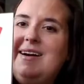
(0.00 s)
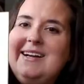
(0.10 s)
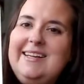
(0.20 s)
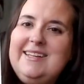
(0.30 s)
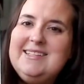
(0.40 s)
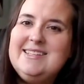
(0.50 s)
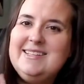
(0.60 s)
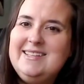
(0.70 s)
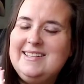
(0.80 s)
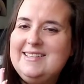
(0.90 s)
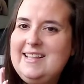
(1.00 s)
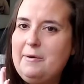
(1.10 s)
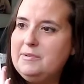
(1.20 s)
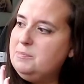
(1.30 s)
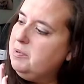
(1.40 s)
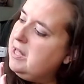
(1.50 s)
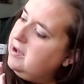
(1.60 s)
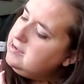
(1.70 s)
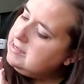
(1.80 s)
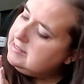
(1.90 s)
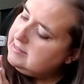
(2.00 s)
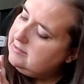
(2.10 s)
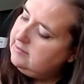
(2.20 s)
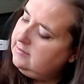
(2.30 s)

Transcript: right that was blocks.